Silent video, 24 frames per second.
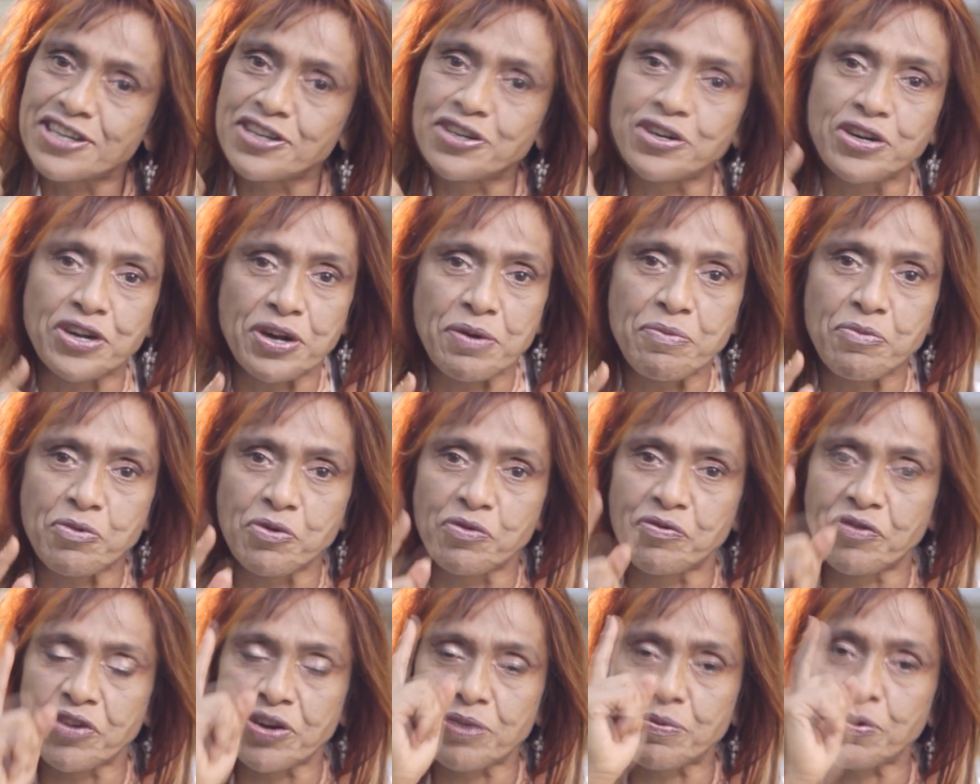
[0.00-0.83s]
to
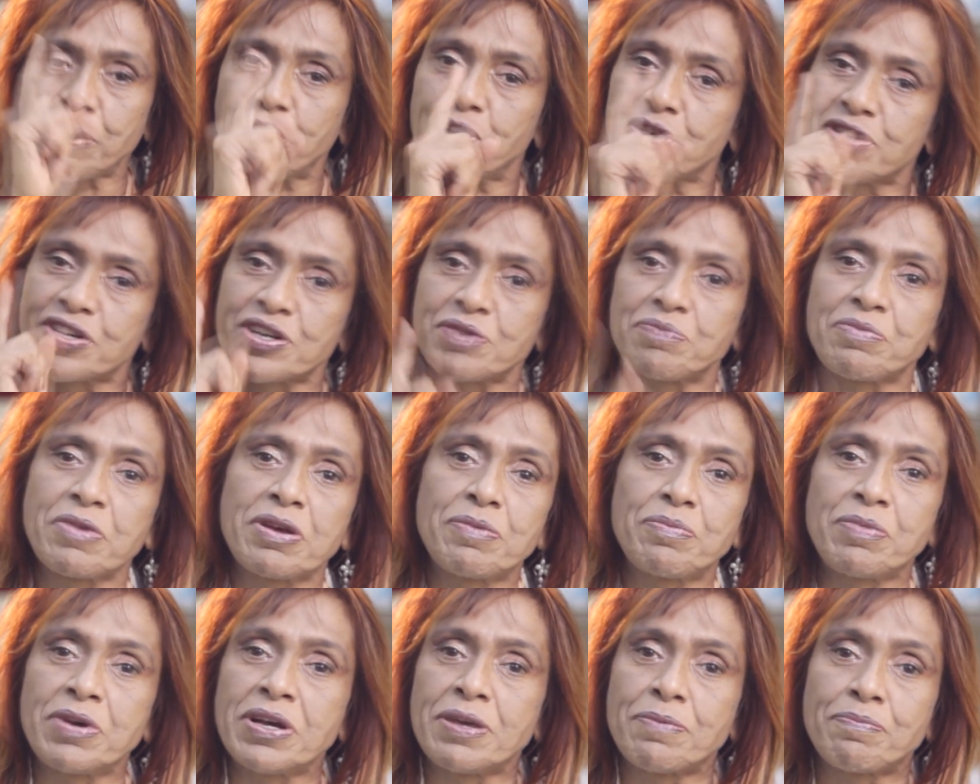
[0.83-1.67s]
remove it because it may
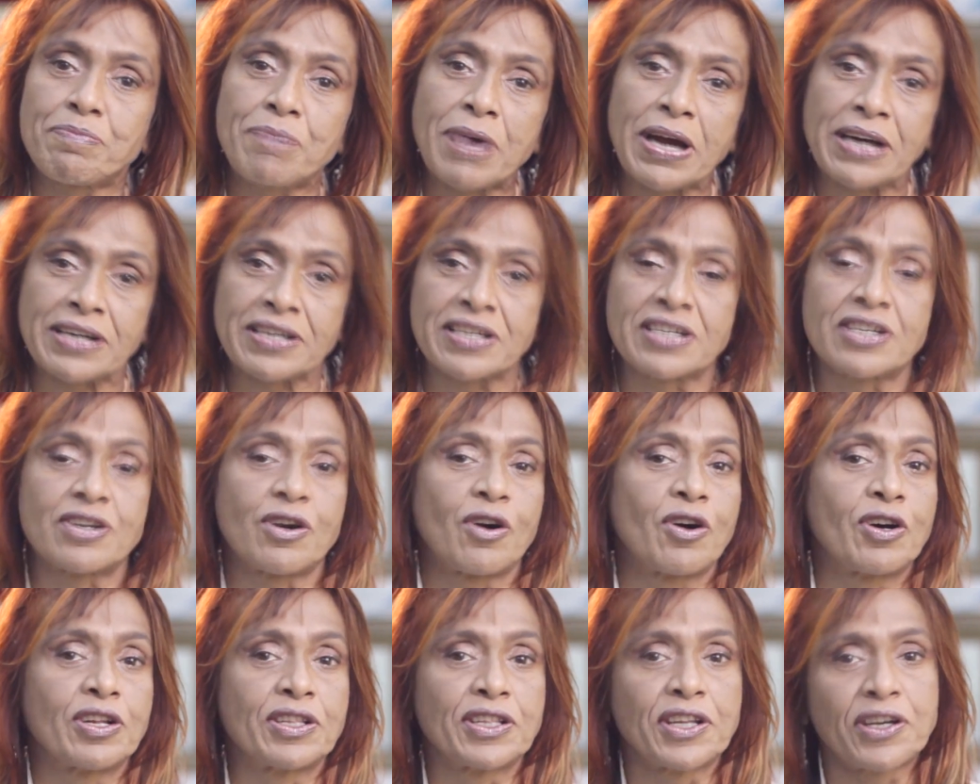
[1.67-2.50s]
be impacted
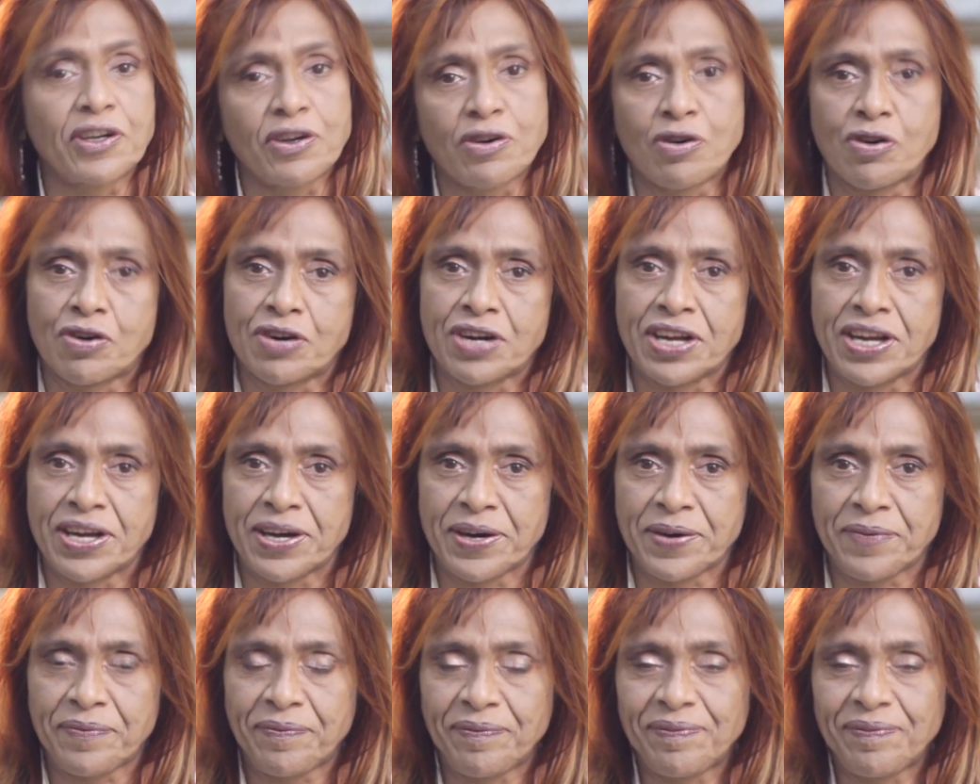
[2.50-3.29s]
on the cornea.